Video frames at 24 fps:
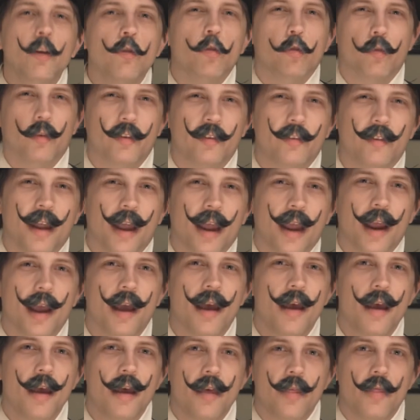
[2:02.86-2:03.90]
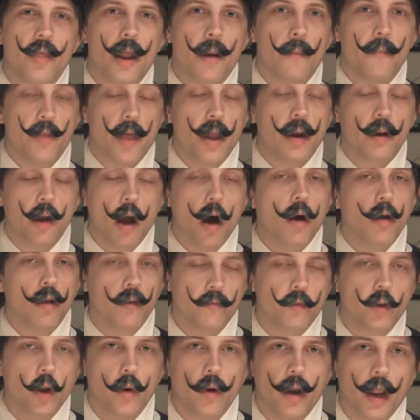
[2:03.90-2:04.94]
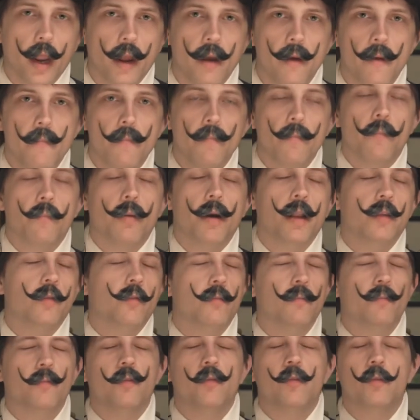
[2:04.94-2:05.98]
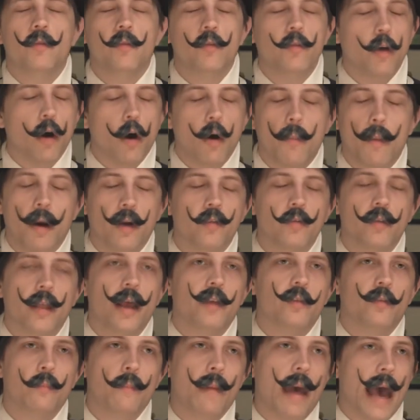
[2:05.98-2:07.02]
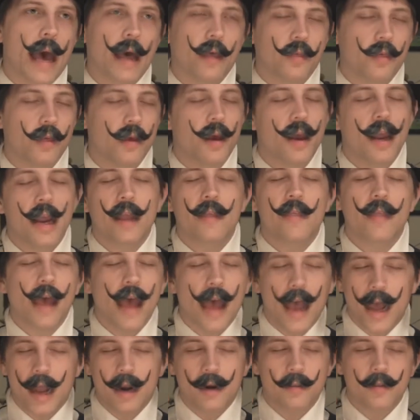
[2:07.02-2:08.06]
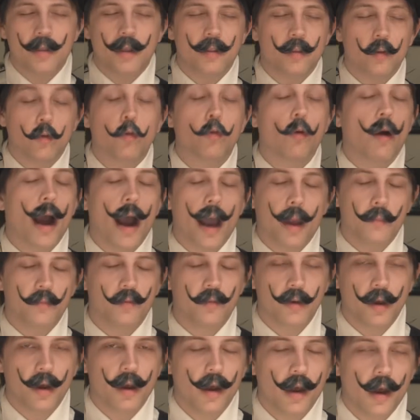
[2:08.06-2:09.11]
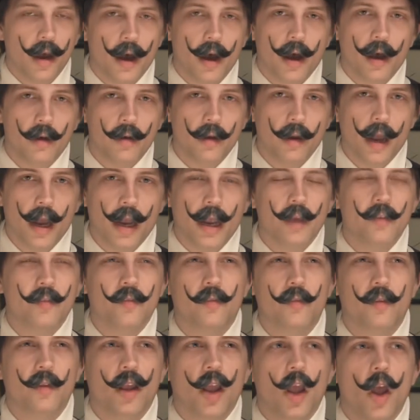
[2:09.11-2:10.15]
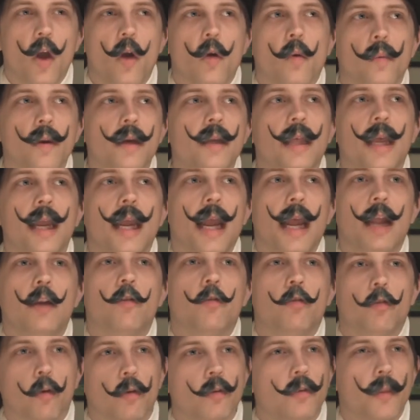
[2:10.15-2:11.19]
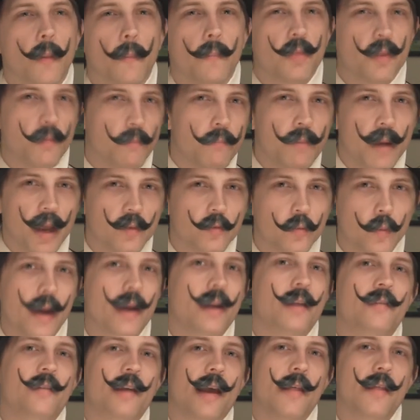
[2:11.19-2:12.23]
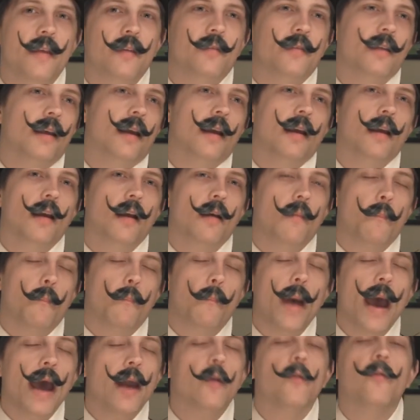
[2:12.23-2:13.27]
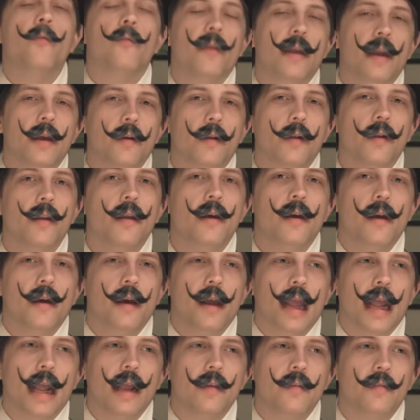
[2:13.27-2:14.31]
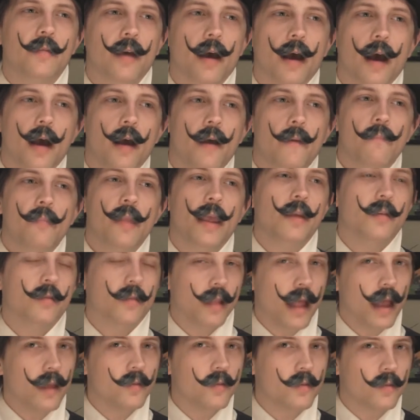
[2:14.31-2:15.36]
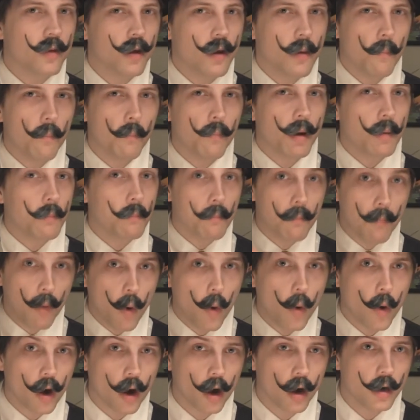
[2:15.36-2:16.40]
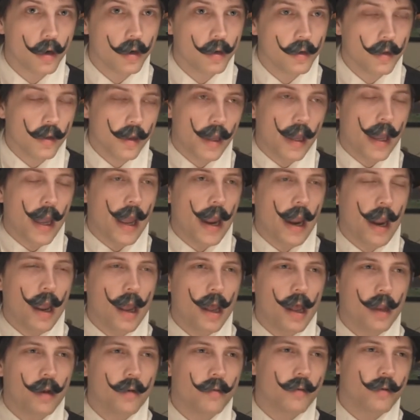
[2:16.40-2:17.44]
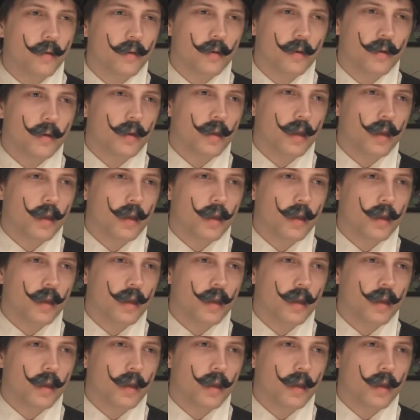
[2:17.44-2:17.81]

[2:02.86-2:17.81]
interesting than Call of Duty, but it's so much less math in the head than the Tribes. I guess, really, in short, the best way to say this is that Battlefield is less but more, and